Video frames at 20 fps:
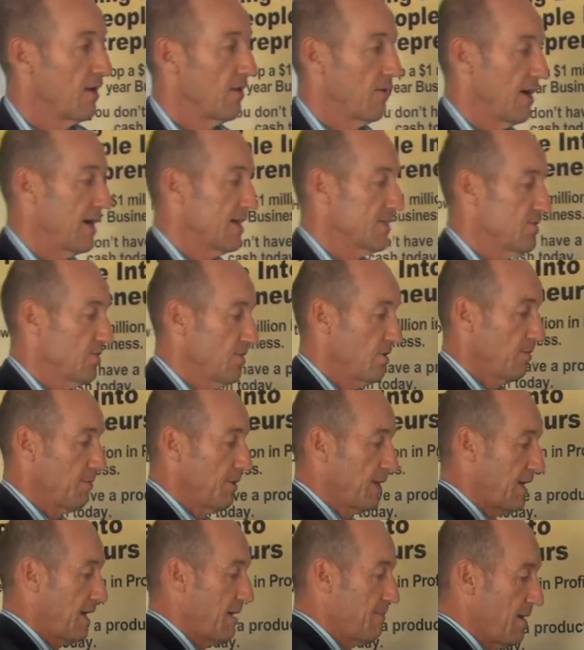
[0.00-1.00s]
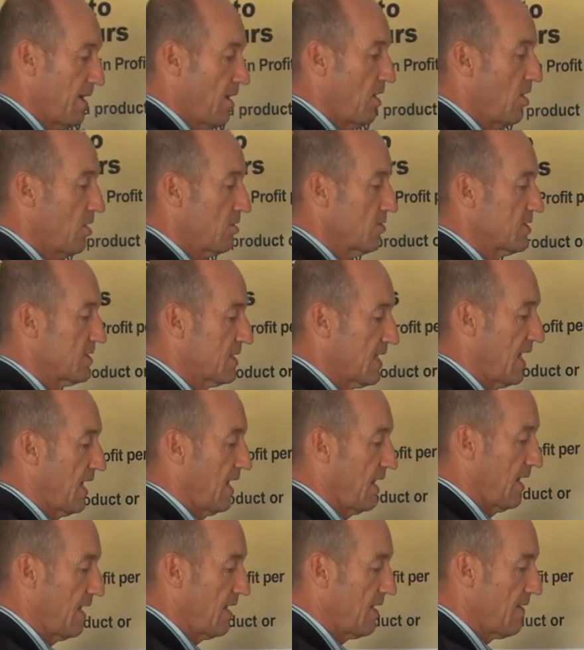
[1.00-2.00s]
Right? So you become a
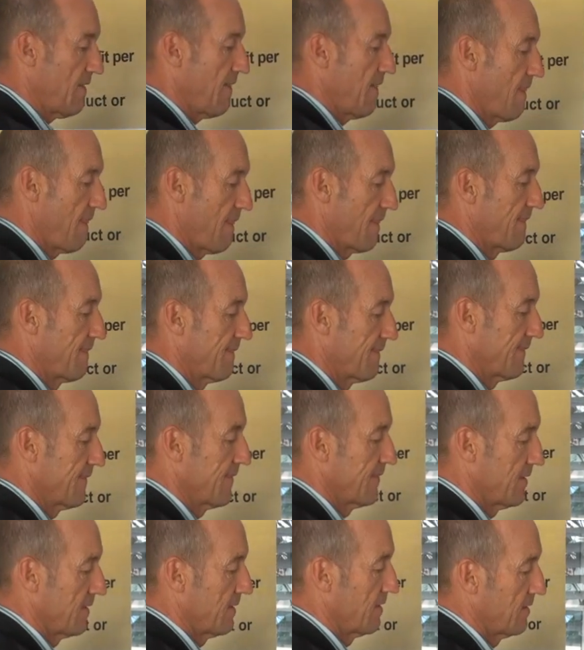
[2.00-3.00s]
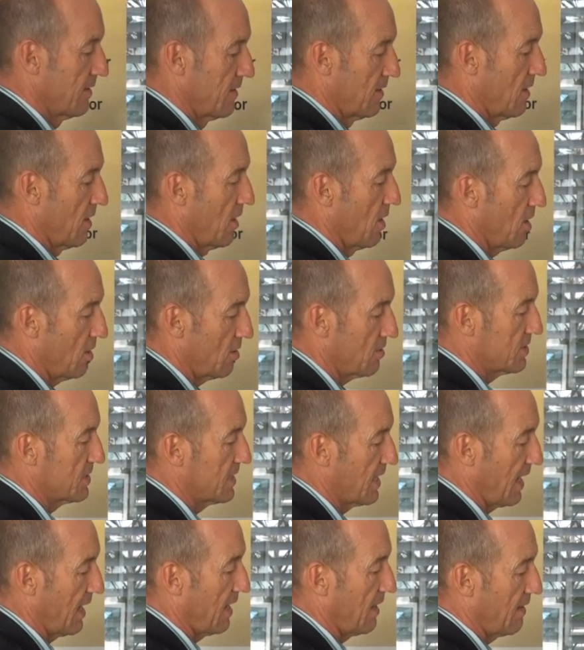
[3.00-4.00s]
wholesaler.
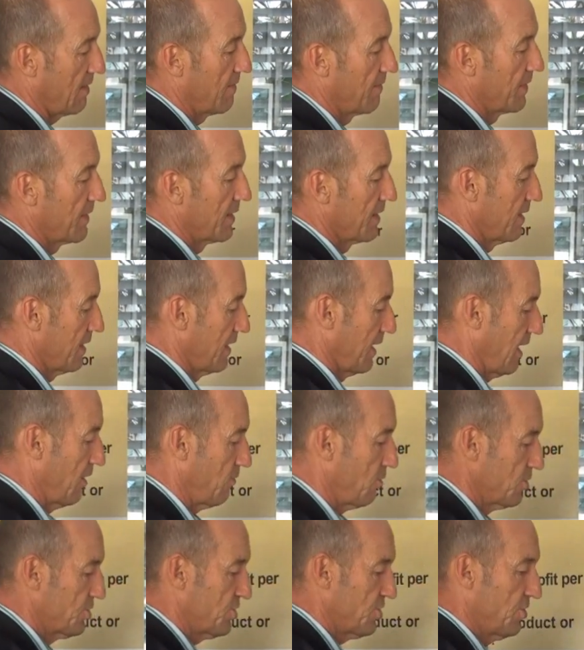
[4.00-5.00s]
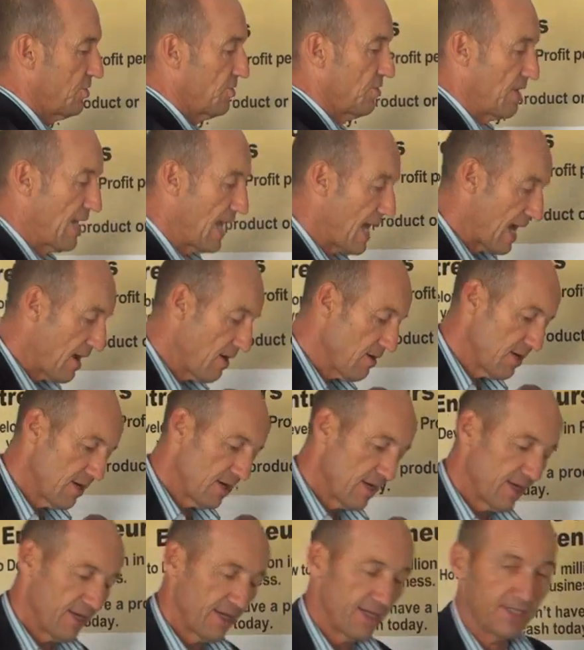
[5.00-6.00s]
Wholesale. Now what you do now
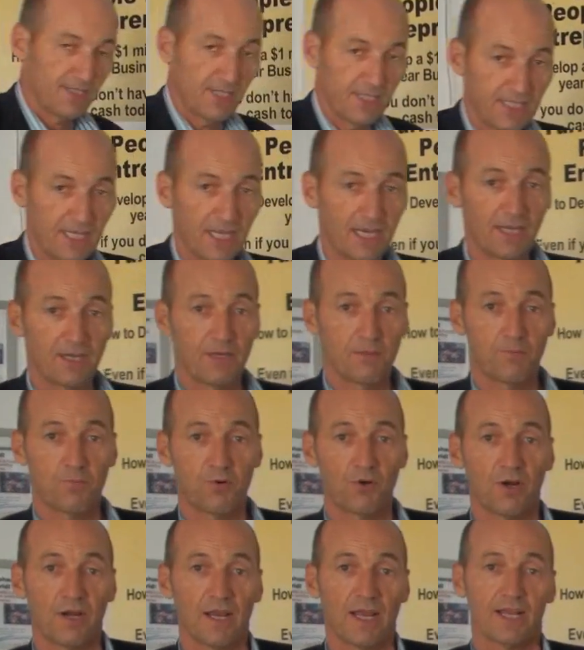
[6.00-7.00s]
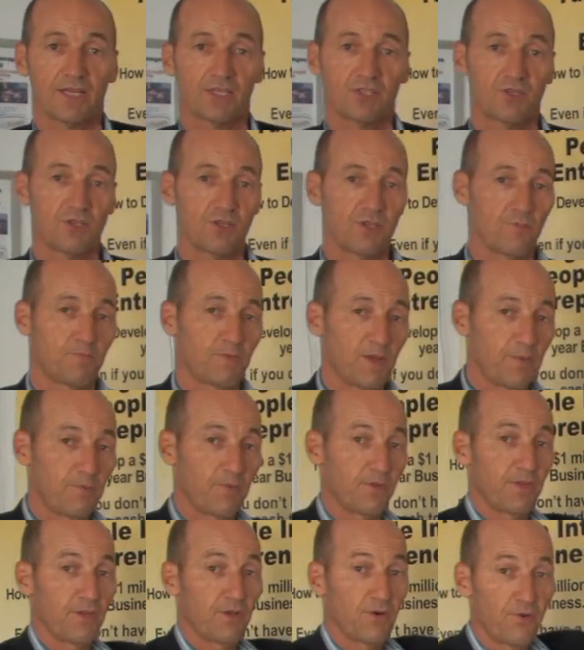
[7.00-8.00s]
is you're selling the products to the
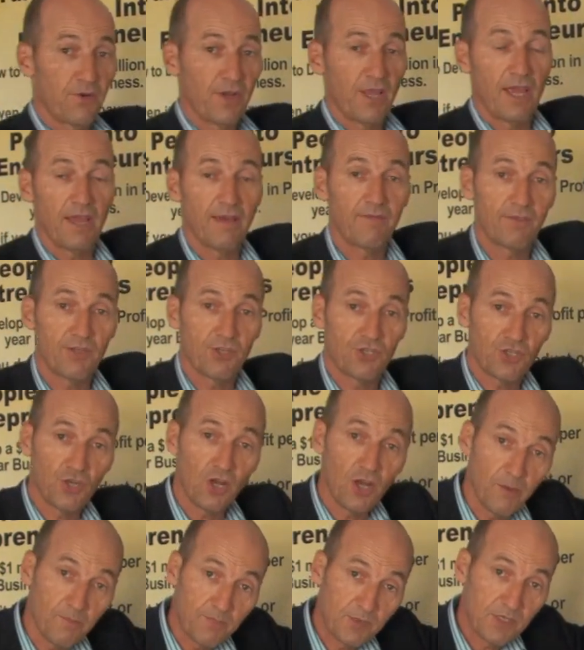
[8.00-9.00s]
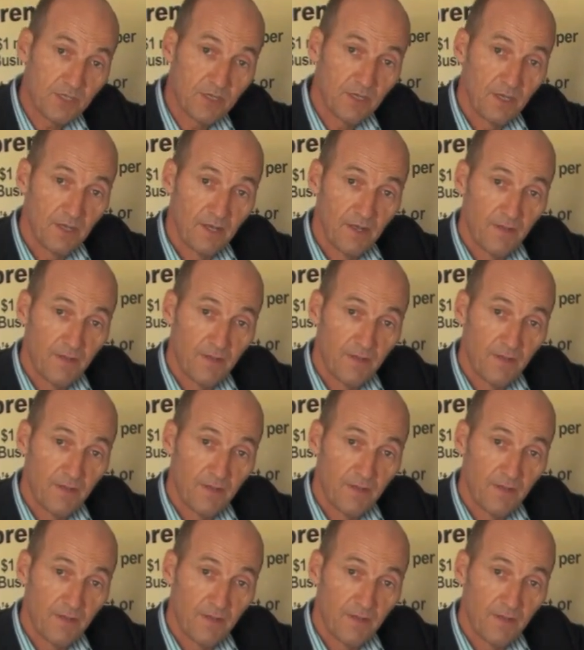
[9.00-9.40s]
people that already have the shops.